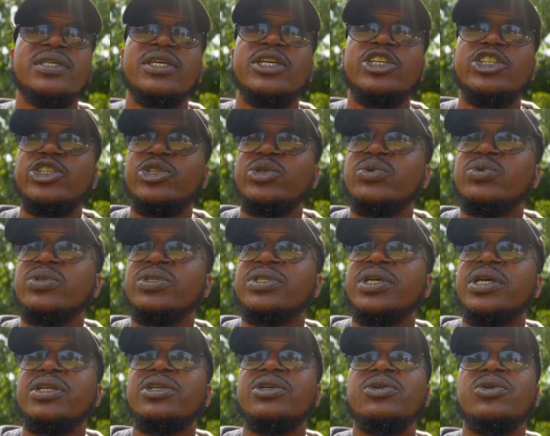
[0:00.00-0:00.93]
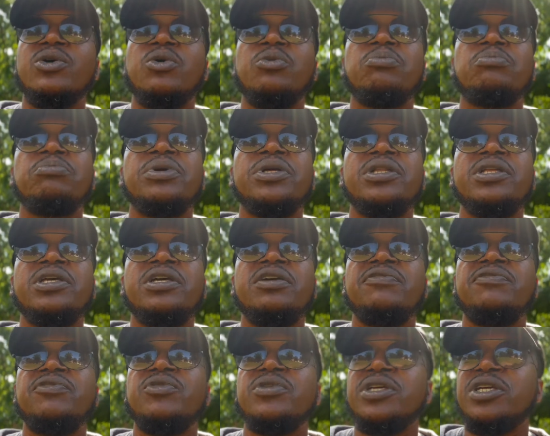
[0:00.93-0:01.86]
issues and you don't
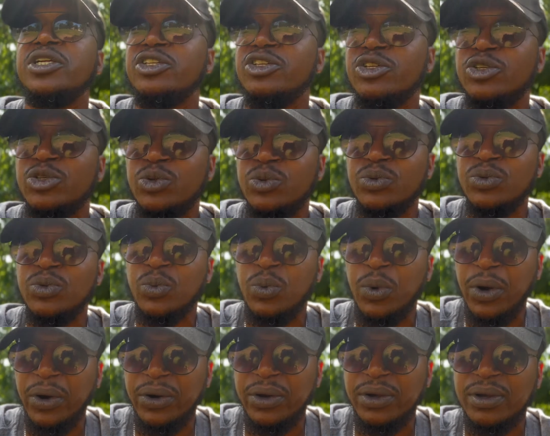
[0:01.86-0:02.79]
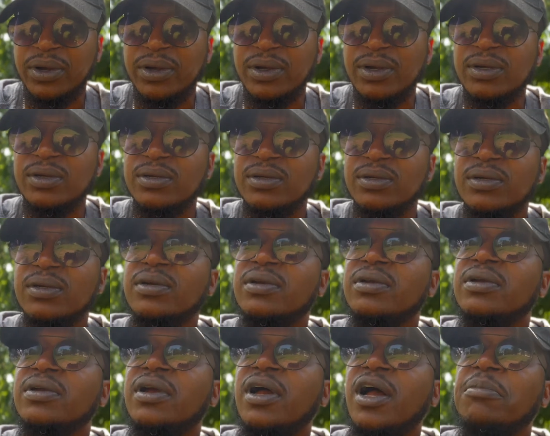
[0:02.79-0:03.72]
believe you need to do the work.
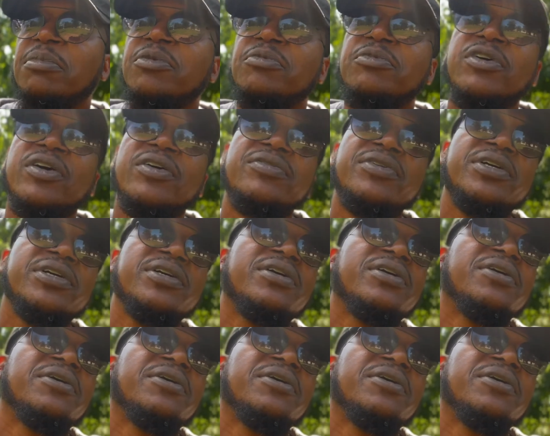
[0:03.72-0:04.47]
I've been very